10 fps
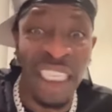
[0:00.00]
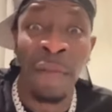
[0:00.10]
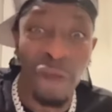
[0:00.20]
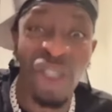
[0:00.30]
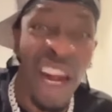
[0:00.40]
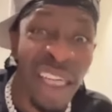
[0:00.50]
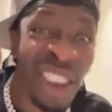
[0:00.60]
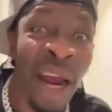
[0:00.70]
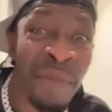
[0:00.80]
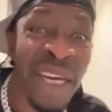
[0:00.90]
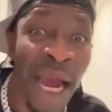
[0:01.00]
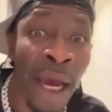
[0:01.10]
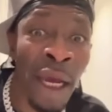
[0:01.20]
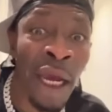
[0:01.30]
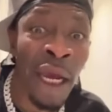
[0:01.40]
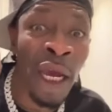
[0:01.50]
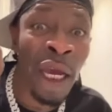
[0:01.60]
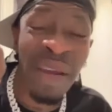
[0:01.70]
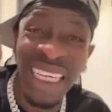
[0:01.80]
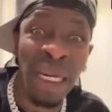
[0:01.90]
Because if they say they be traditional media,
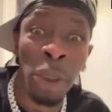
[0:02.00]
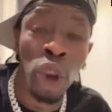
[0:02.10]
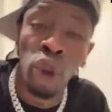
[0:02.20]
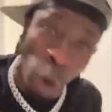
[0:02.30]
make the